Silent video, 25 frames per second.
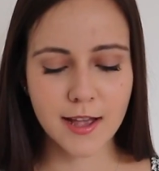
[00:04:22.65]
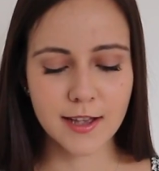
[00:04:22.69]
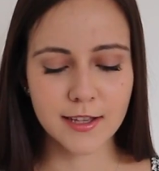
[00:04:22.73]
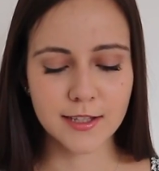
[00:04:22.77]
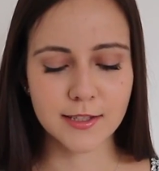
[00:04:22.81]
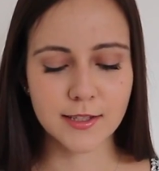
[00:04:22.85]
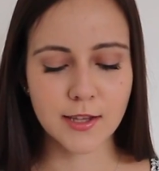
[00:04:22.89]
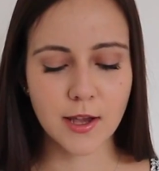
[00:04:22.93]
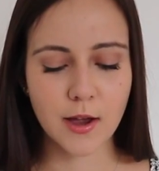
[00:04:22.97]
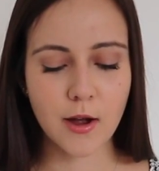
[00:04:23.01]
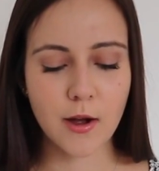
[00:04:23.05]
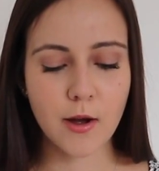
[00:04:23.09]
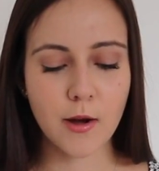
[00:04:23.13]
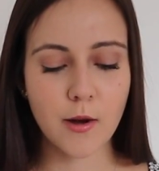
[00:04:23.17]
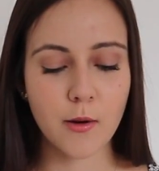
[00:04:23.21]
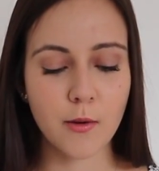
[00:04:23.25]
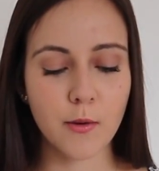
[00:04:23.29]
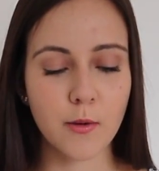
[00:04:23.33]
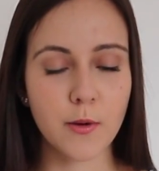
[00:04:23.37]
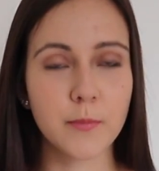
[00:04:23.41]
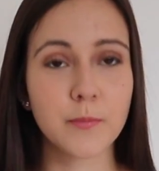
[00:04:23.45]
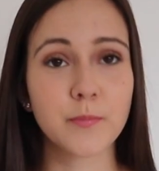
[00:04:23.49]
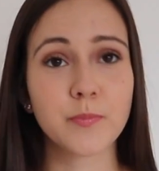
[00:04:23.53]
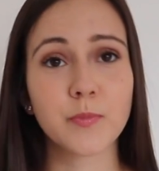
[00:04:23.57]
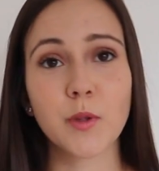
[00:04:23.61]

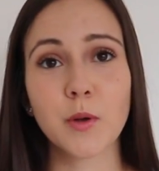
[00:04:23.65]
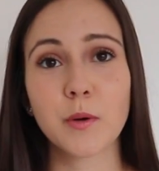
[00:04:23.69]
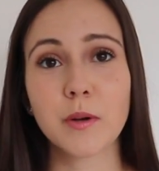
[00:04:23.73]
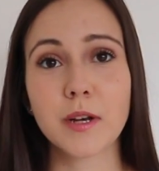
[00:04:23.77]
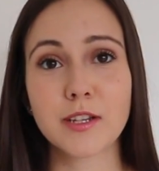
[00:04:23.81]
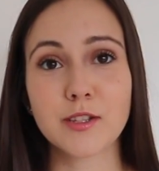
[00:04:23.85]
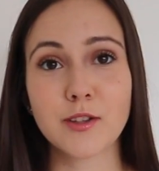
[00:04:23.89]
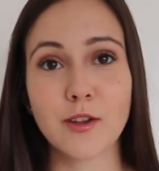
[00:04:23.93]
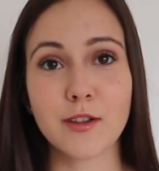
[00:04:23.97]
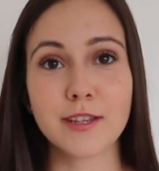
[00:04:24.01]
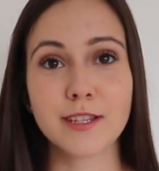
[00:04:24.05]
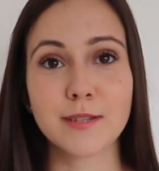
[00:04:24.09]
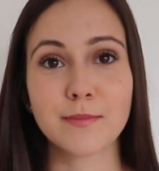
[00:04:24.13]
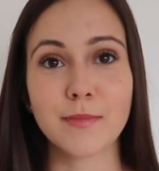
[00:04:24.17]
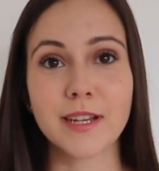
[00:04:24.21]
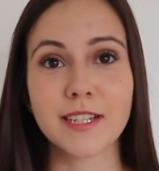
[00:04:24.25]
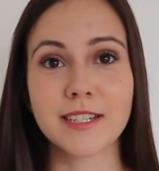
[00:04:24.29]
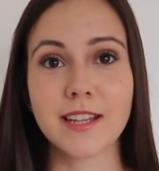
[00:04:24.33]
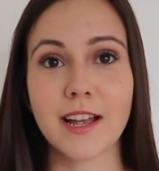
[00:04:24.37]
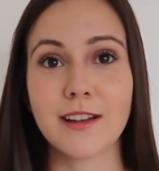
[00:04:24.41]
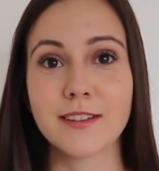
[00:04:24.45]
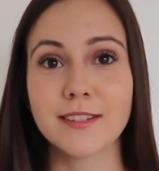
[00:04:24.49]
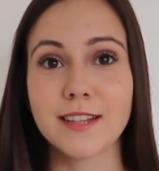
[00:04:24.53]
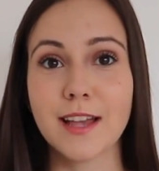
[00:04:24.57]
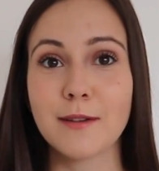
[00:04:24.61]
So when I saw these
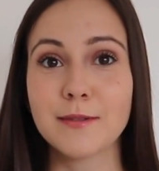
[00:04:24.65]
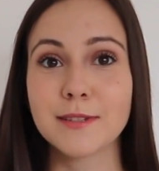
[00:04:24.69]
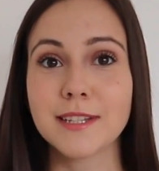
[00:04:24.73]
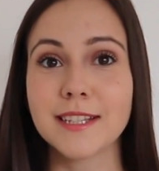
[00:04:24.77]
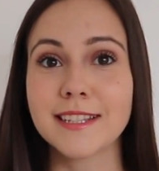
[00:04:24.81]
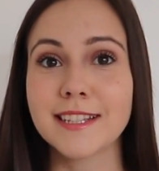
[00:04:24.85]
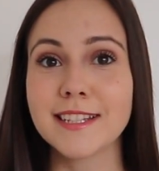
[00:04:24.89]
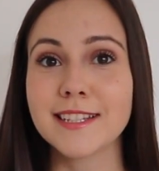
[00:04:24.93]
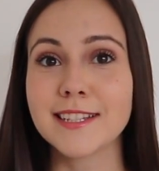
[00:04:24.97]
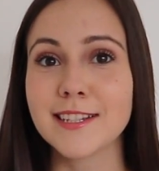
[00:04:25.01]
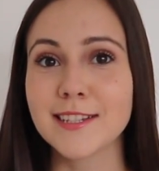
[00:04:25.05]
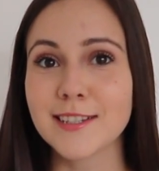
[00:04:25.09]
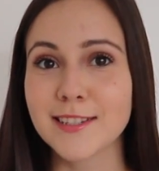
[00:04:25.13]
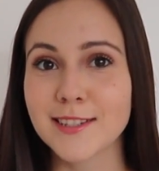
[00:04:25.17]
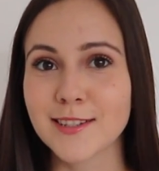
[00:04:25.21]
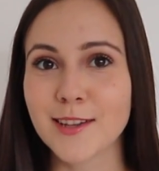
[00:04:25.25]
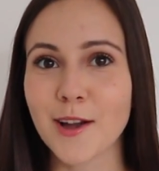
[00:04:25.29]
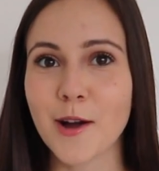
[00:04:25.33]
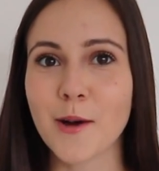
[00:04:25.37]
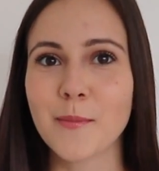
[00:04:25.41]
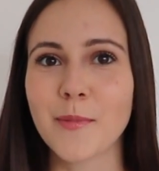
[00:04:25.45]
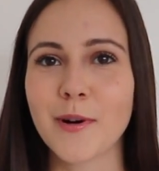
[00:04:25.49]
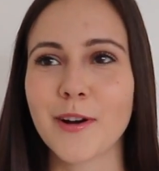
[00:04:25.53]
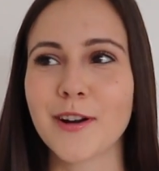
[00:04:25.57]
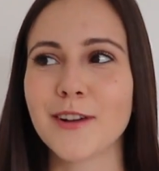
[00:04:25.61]
Mixtiles, I was like, this is
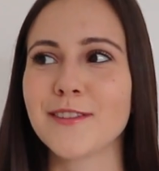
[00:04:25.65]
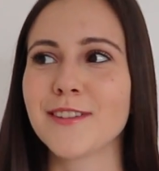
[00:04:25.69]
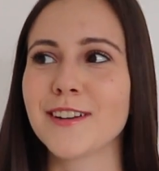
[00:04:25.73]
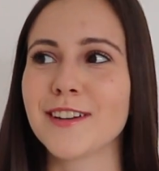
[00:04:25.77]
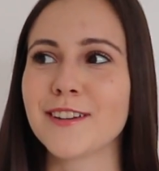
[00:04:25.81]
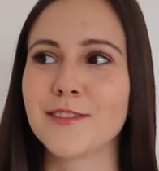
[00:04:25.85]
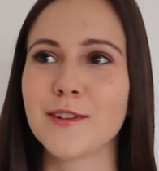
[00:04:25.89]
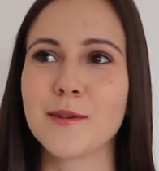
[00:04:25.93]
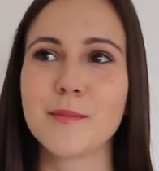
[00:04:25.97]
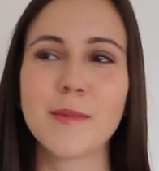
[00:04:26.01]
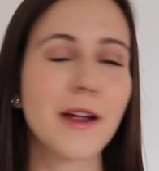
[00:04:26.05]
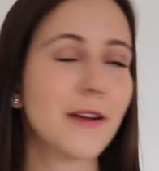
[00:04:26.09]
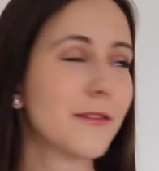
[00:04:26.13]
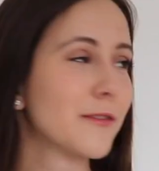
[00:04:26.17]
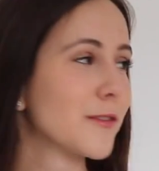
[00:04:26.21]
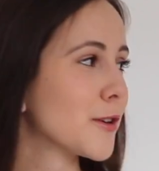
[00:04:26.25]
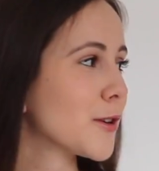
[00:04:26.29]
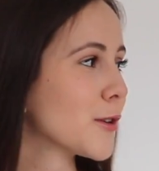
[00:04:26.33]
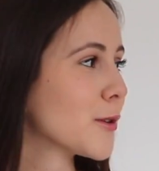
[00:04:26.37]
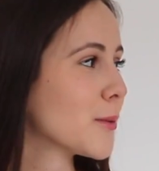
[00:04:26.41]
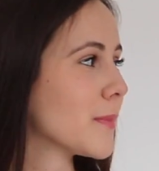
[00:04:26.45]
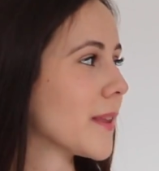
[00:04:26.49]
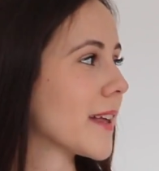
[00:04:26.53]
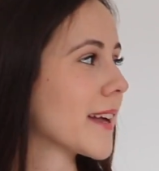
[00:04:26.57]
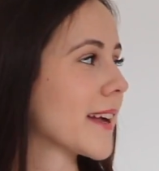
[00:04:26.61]
so perfect for my
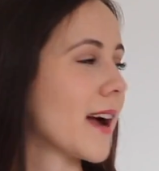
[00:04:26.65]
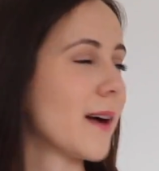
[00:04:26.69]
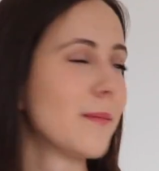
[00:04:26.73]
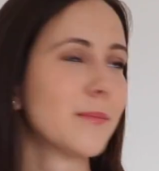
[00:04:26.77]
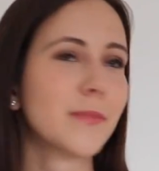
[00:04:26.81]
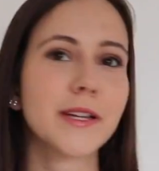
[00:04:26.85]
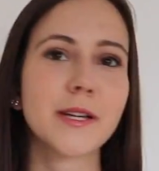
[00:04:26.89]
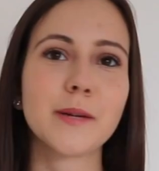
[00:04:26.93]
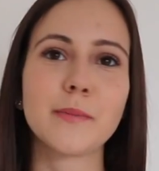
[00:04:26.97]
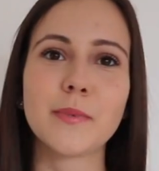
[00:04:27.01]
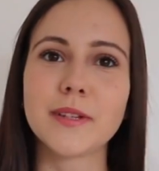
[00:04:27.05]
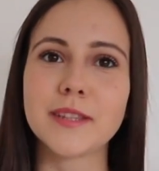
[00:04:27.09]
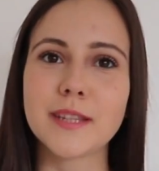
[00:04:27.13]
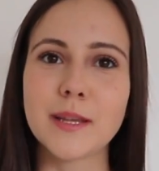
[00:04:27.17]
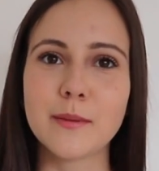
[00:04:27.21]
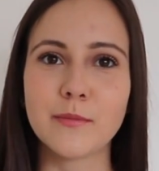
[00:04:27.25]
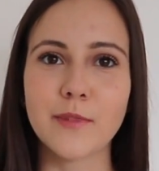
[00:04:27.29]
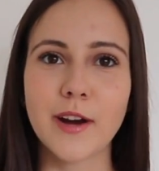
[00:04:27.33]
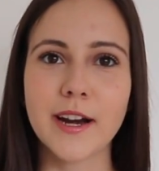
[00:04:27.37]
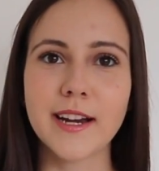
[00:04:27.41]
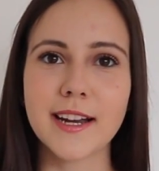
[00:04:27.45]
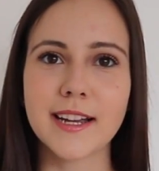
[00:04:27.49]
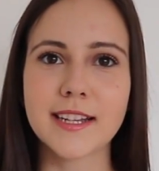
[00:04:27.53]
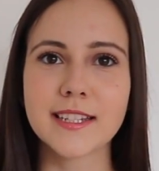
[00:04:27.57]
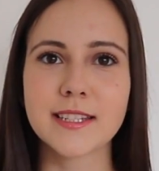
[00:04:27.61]
room. Like, I'm gonna put them
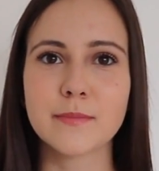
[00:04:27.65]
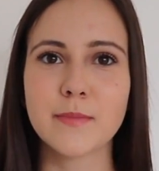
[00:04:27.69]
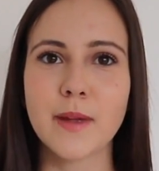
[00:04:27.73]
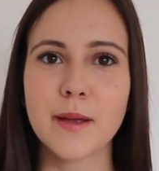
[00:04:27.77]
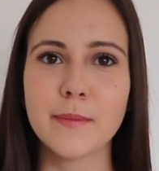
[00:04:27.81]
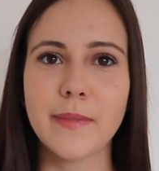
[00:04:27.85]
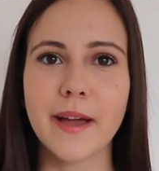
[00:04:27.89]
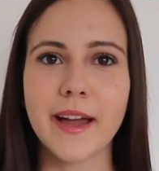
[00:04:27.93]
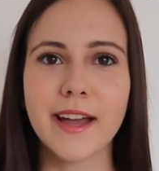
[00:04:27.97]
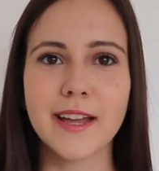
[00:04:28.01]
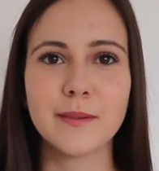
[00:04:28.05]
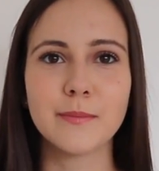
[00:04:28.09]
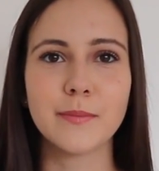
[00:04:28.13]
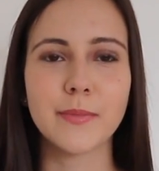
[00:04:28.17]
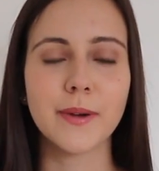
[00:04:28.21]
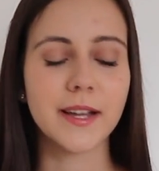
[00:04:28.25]
right next to my bed.